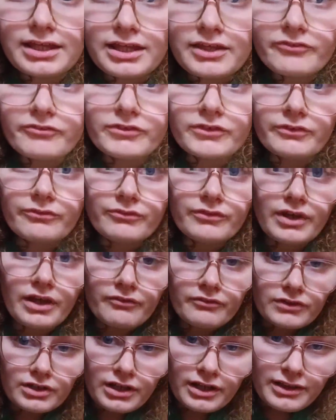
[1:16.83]
if you've
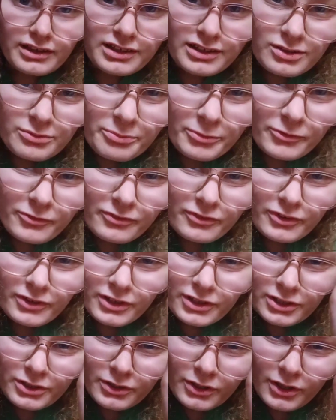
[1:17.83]
never done this before,
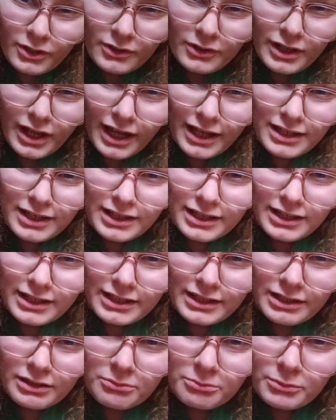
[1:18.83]
you go kind of
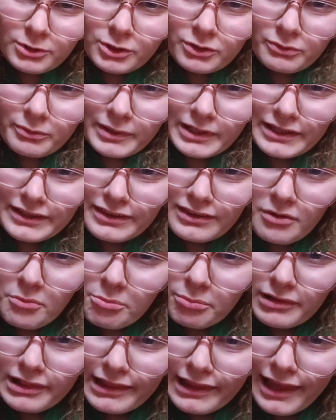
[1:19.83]
in between the
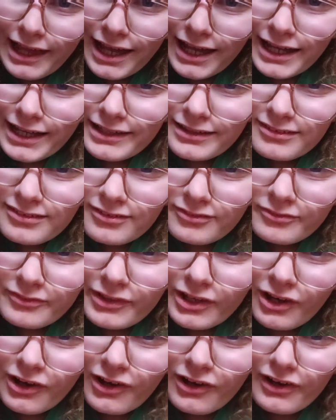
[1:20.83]
plies of
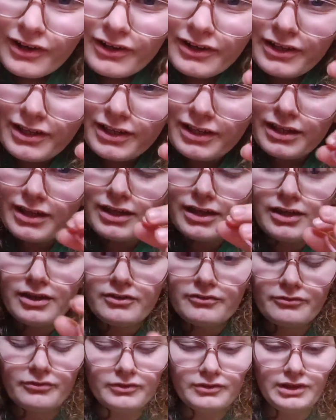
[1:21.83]
yarn
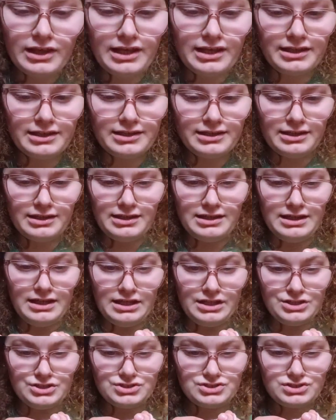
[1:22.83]
for like an
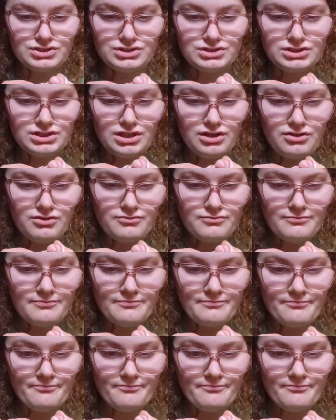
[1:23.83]
inch or so.